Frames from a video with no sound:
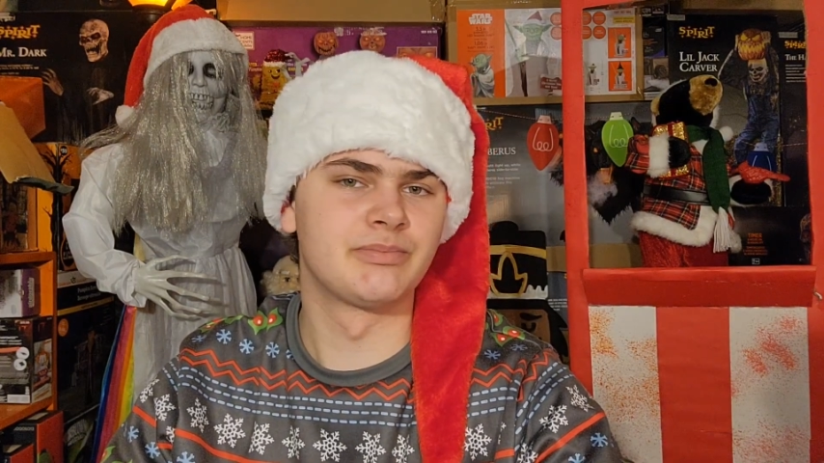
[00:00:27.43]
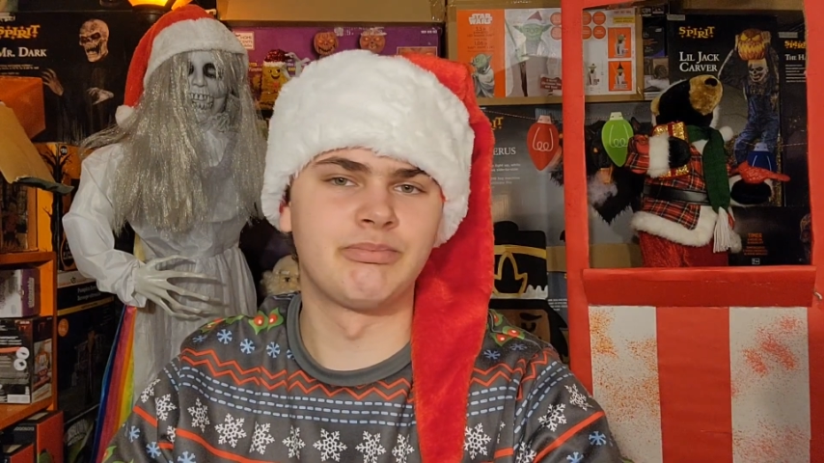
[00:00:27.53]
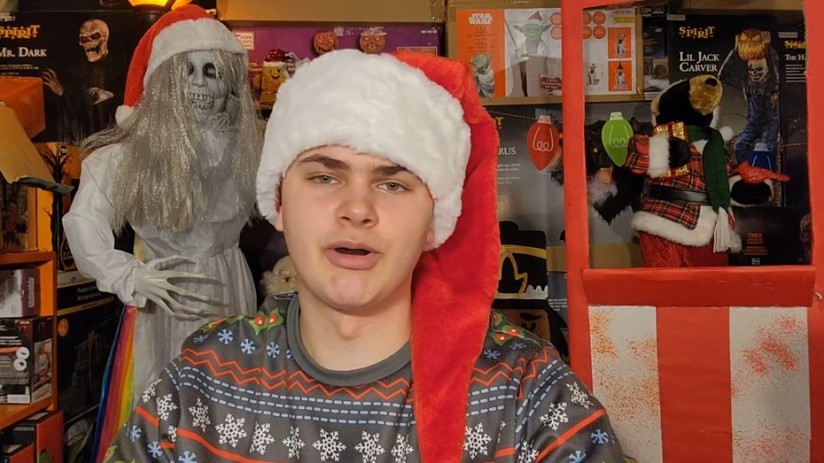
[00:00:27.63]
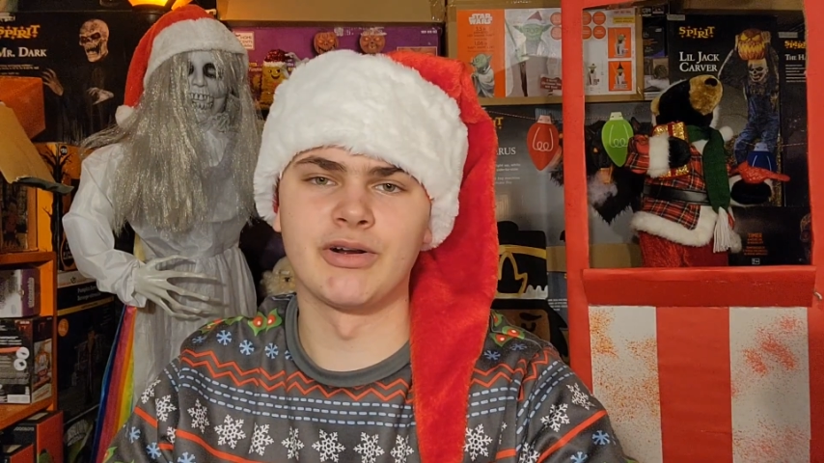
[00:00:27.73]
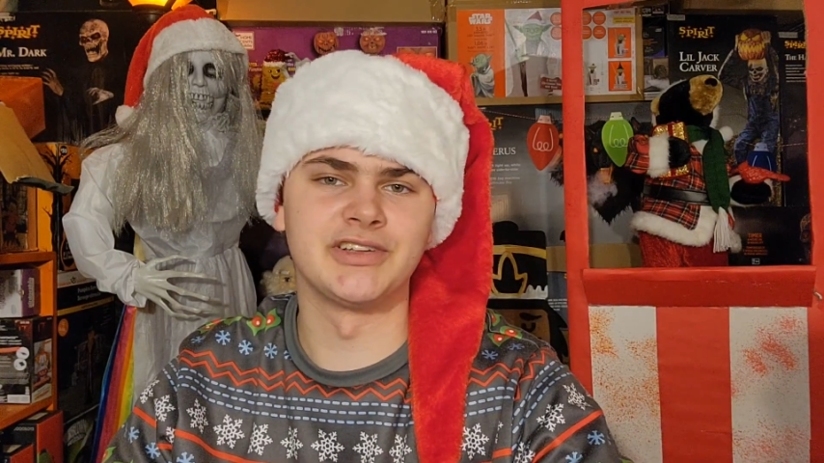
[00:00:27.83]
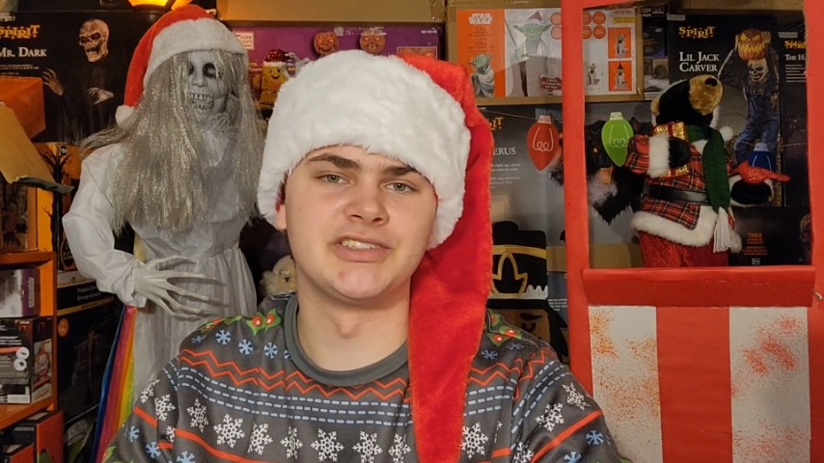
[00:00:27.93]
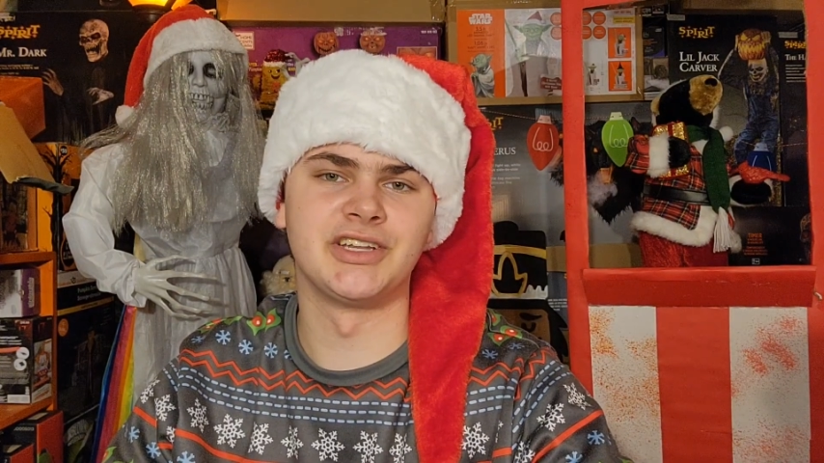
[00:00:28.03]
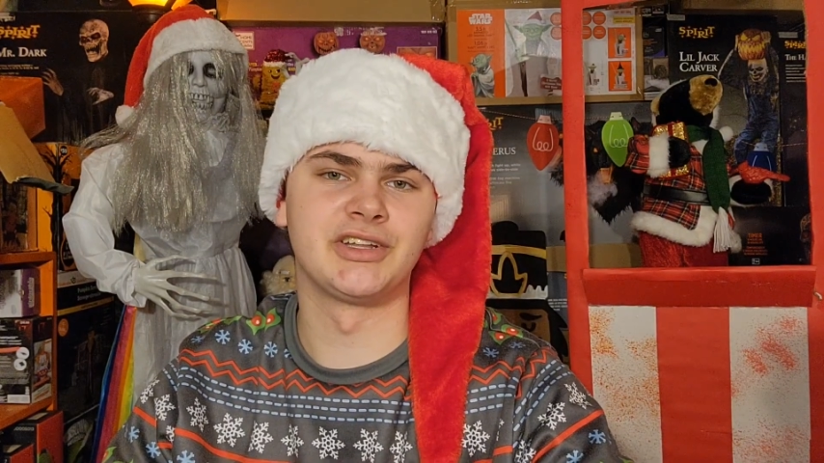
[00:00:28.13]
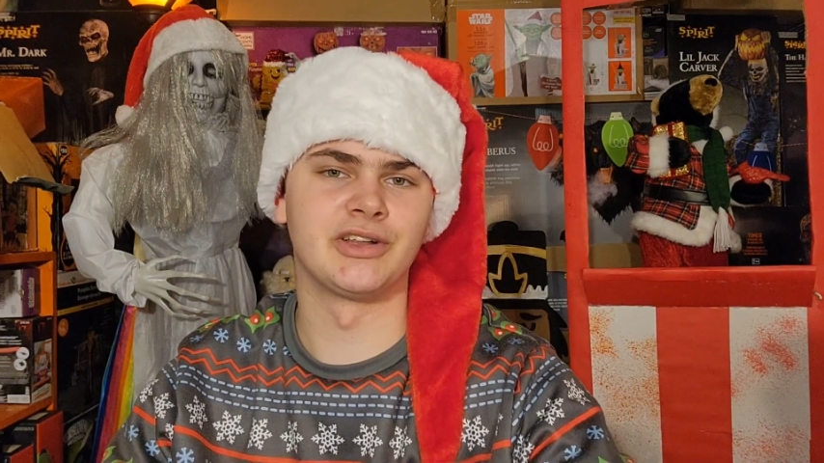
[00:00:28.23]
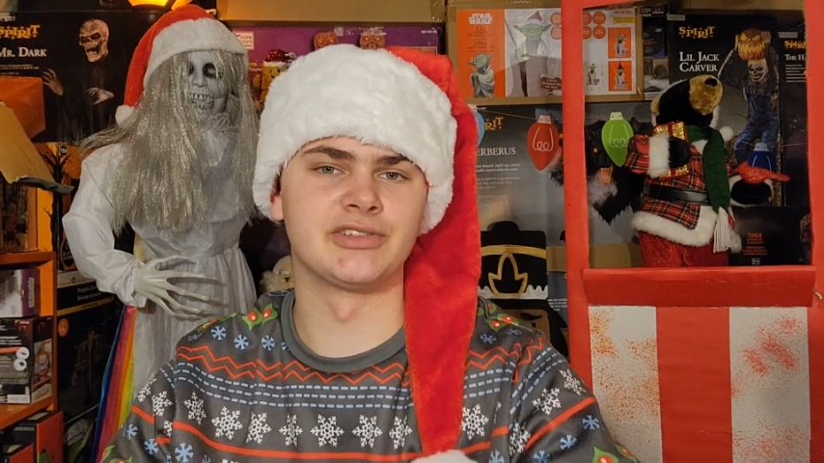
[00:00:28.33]
Party
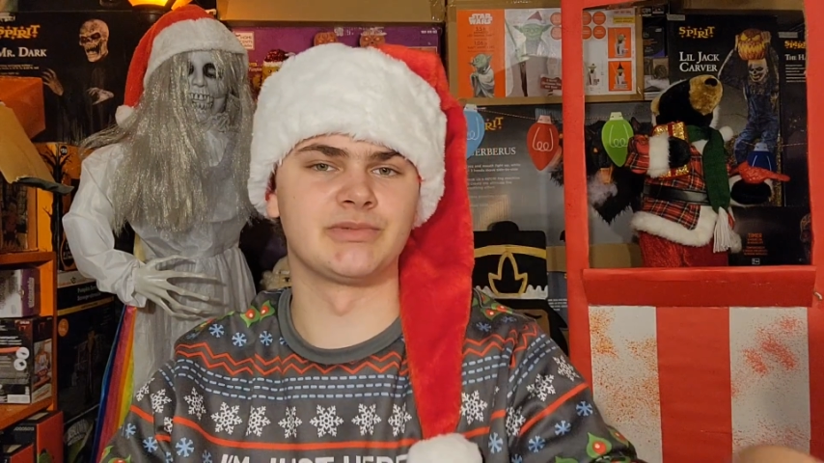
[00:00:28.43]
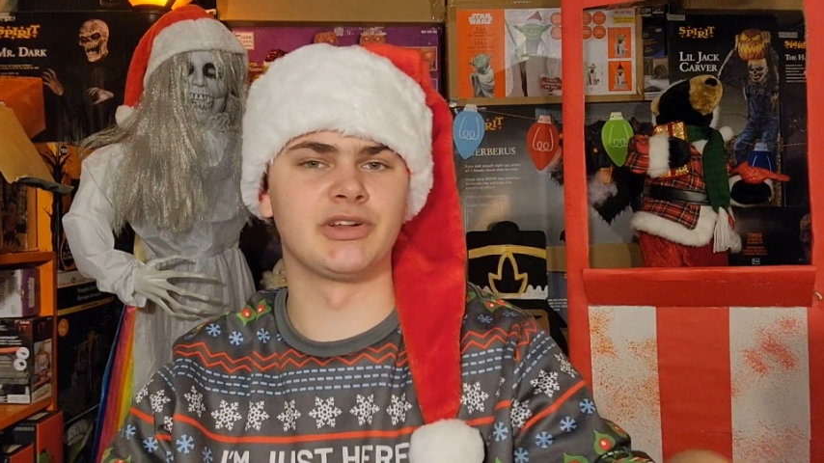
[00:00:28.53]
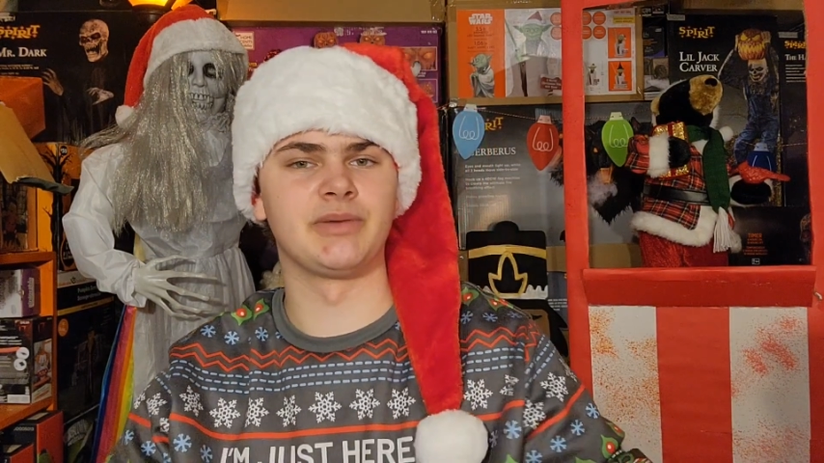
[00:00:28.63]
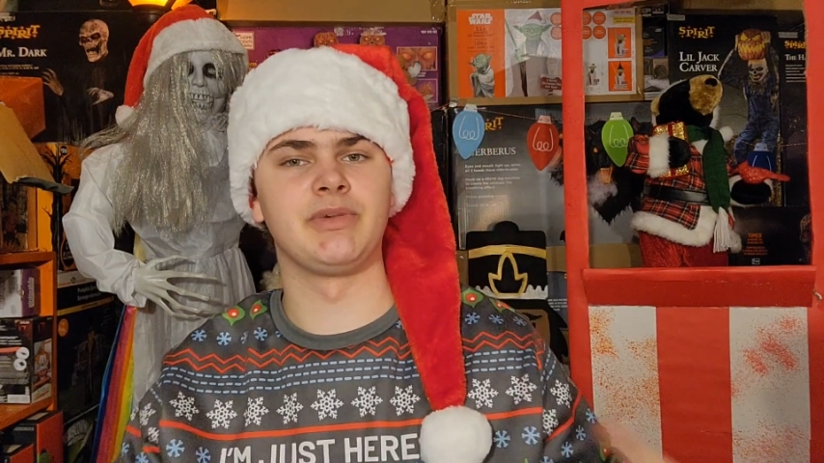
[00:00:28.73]
City closing really